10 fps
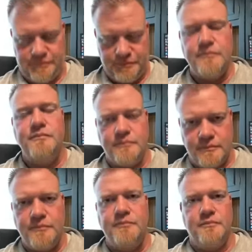interfered
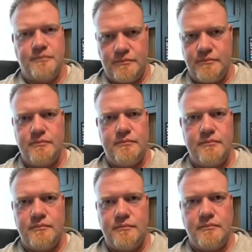with trades. It's
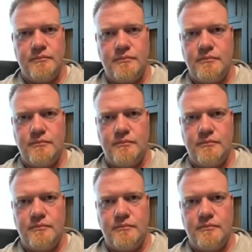all been done